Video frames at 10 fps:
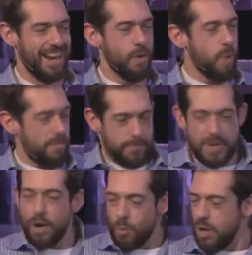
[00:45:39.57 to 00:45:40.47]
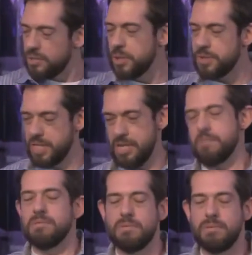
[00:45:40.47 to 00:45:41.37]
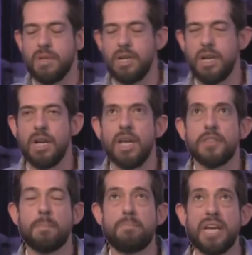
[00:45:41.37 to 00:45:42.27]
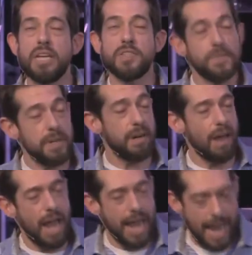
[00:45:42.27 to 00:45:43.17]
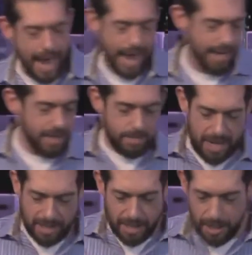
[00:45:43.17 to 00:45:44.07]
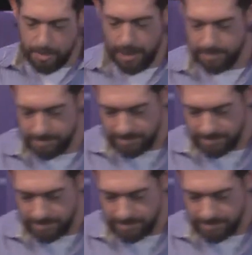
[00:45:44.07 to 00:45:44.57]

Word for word: What fear will do to you. The biggest fear I had, and the band can come up,